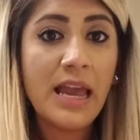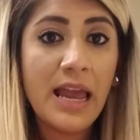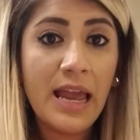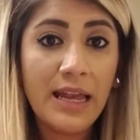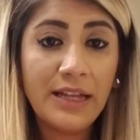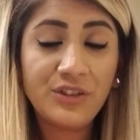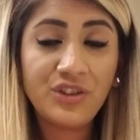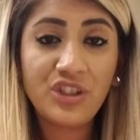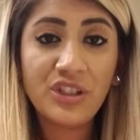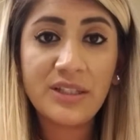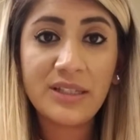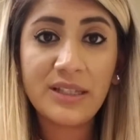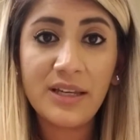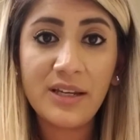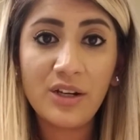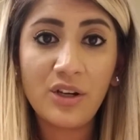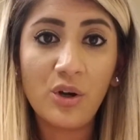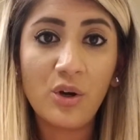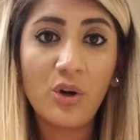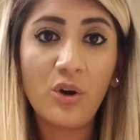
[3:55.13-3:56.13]
And she's going
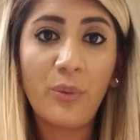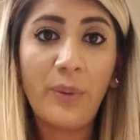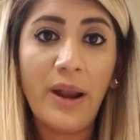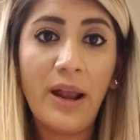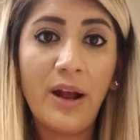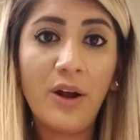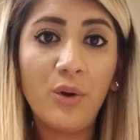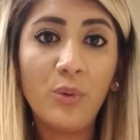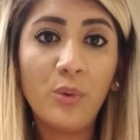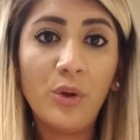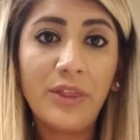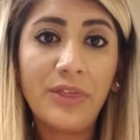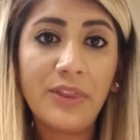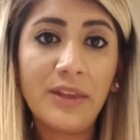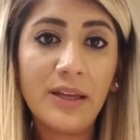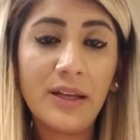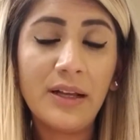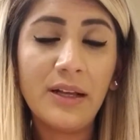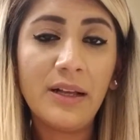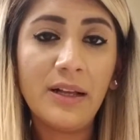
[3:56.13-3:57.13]
to go around with
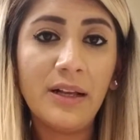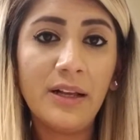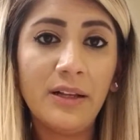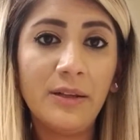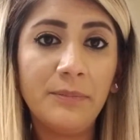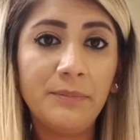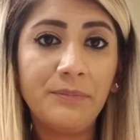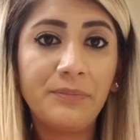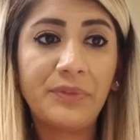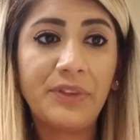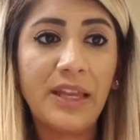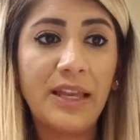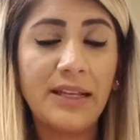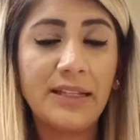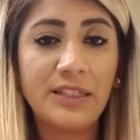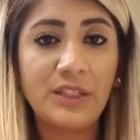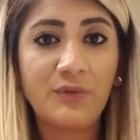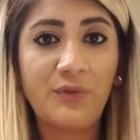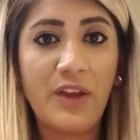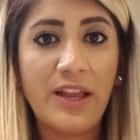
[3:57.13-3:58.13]
the
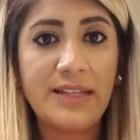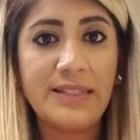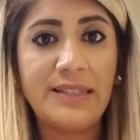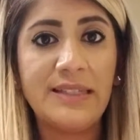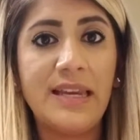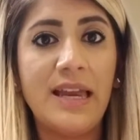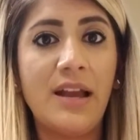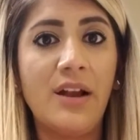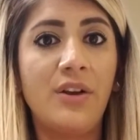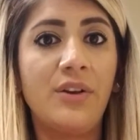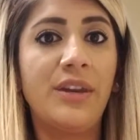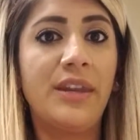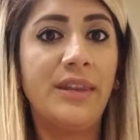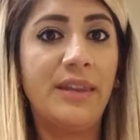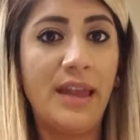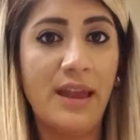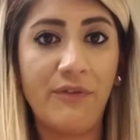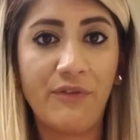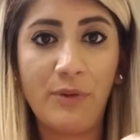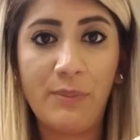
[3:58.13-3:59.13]
things face down, and
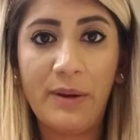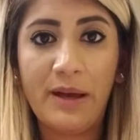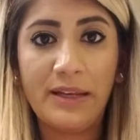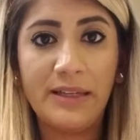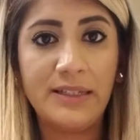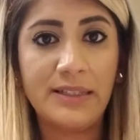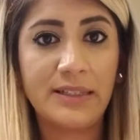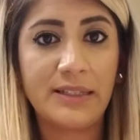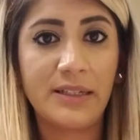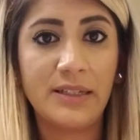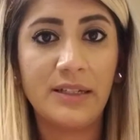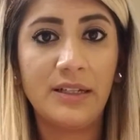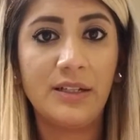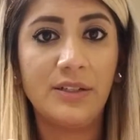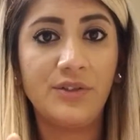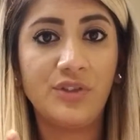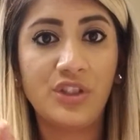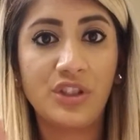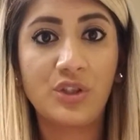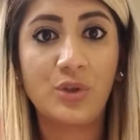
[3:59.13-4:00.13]
everybody's going
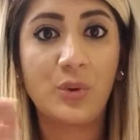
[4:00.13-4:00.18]
to just